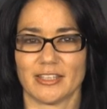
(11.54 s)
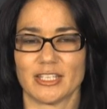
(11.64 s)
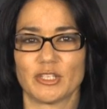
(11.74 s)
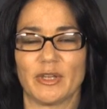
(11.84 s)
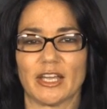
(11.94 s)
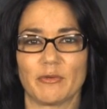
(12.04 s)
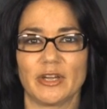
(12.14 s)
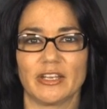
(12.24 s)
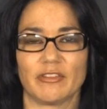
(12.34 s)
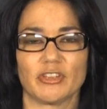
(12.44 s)
This week I
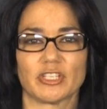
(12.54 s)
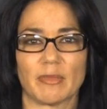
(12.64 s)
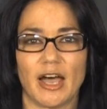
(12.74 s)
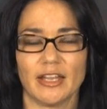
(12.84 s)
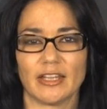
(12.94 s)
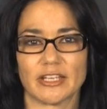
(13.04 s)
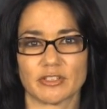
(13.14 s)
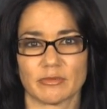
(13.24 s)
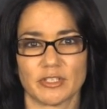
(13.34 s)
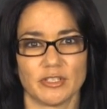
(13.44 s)
wanted to give you some
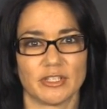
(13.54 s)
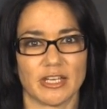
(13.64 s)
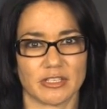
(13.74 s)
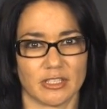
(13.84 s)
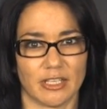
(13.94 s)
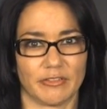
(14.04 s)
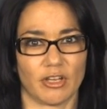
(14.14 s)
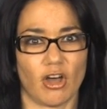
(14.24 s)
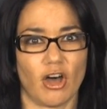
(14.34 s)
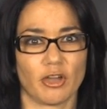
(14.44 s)
highlights from the
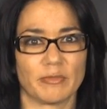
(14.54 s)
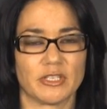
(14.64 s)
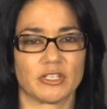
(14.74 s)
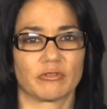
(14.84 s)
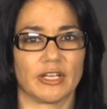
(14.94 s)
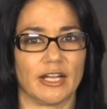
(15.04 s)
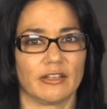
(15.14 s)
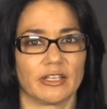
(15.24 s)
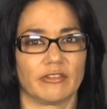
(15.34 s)
2011 Augmented Reality